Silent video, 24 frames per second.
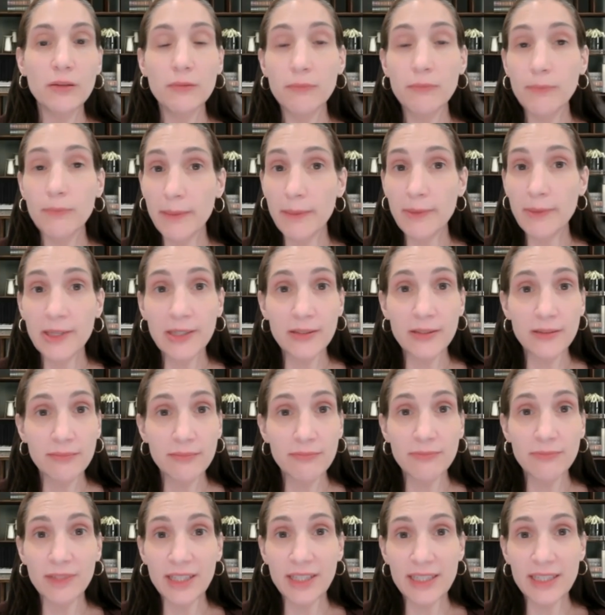maybe it'll
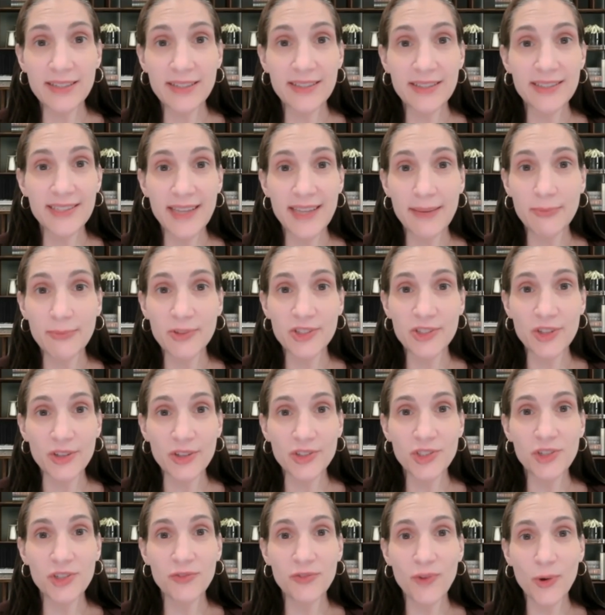lead to the same
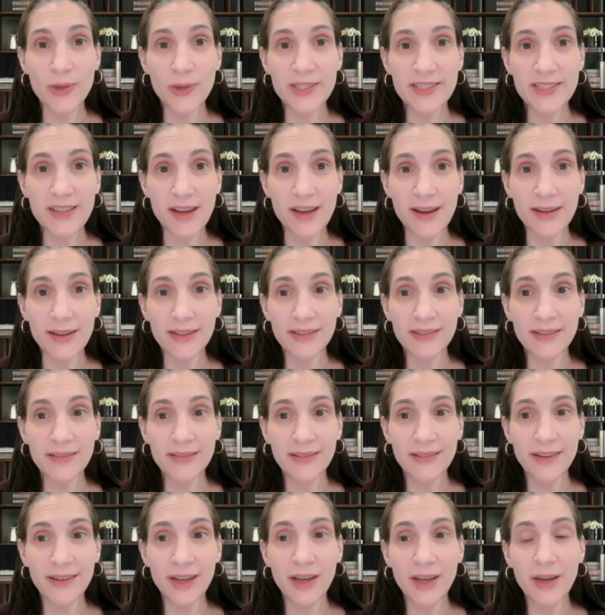results you've always gotten.
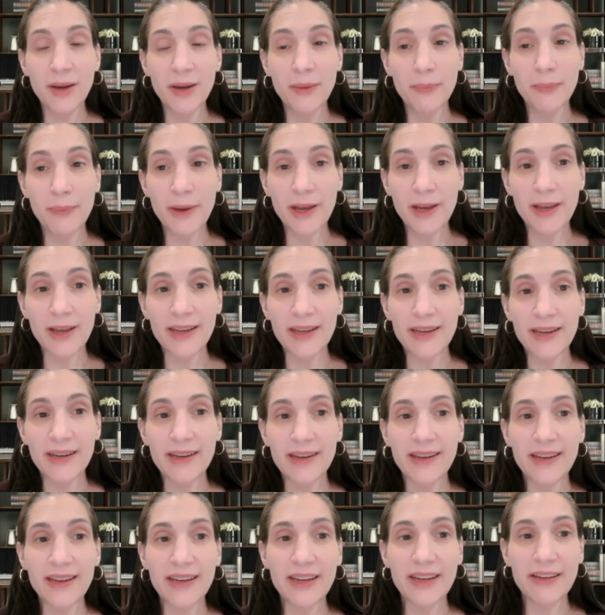But
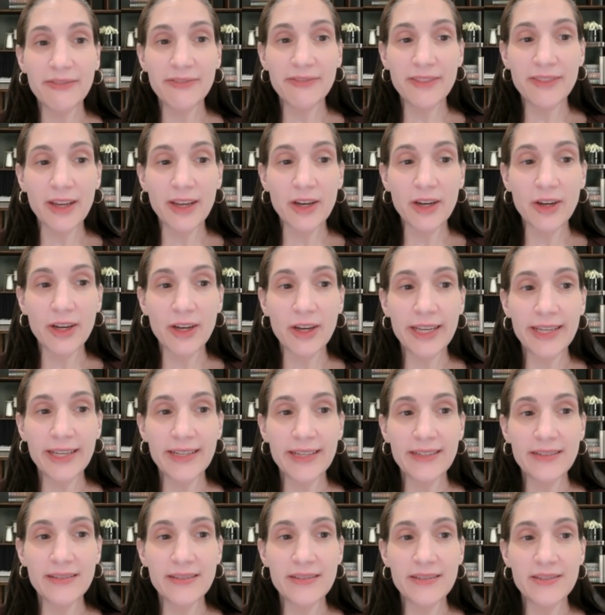if there
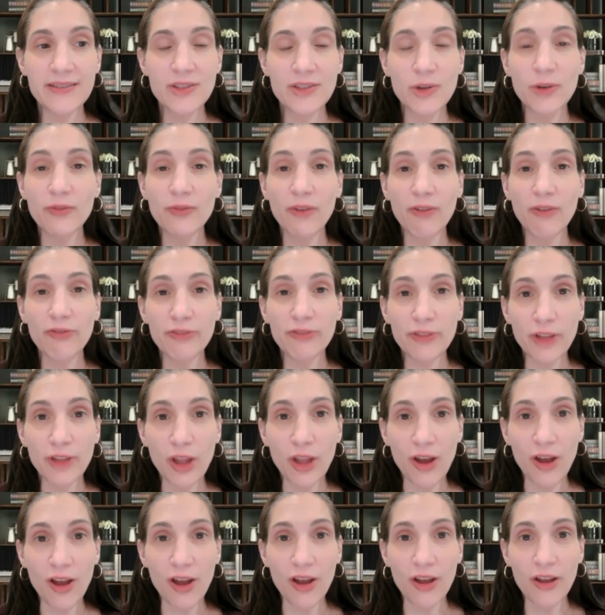is sort of a
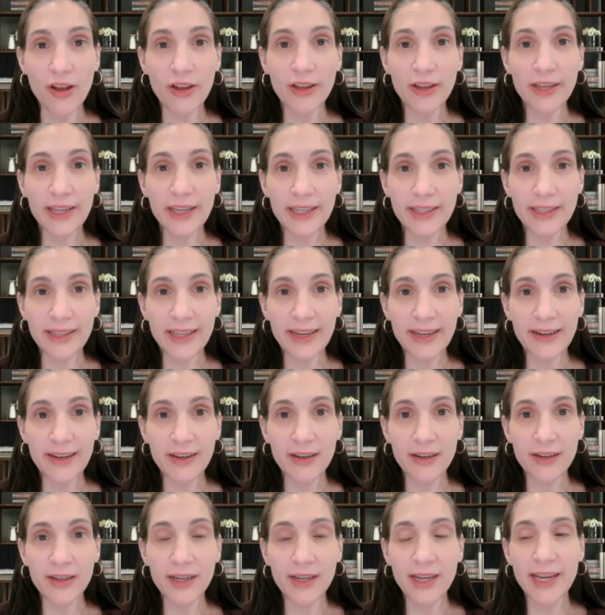flaw in
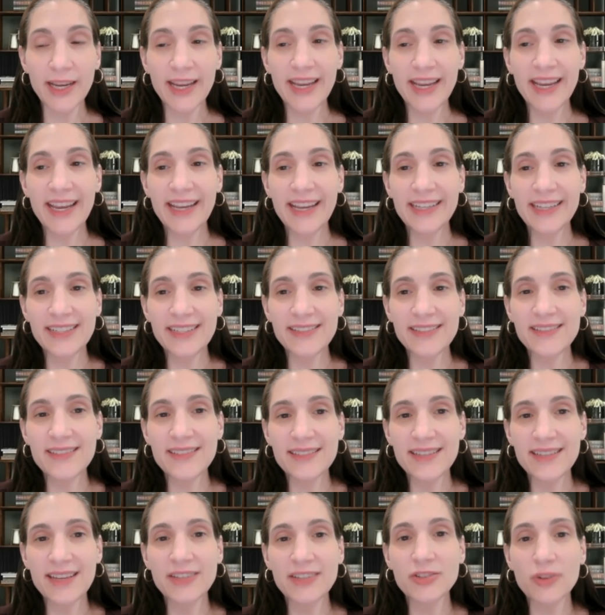there, it doesn't
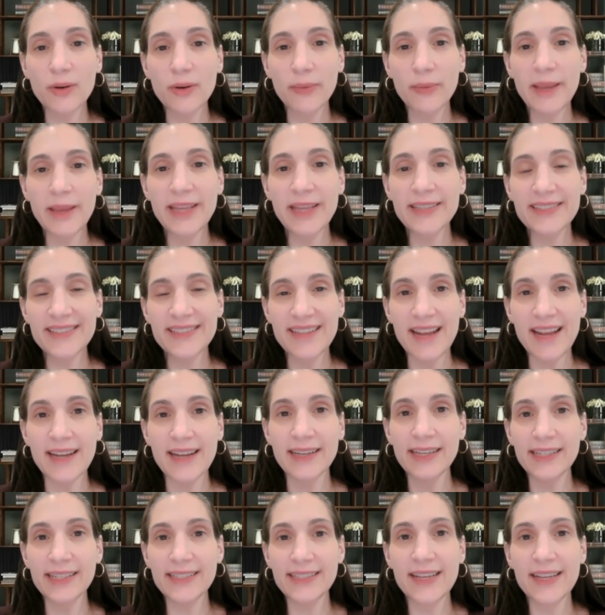tend to remain
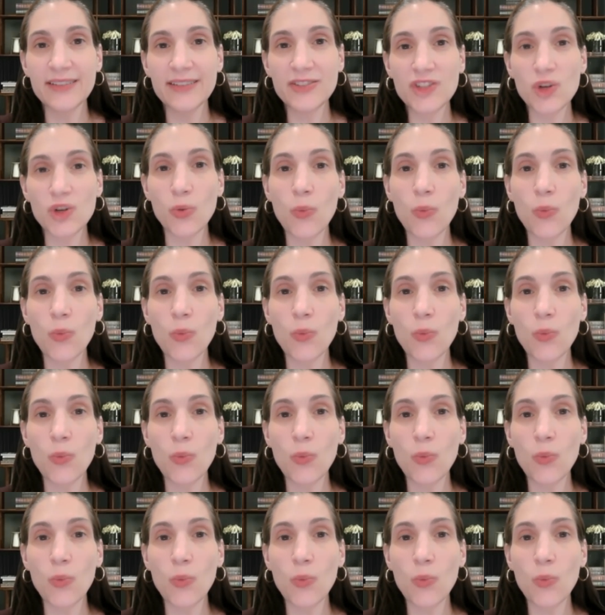static. It tends to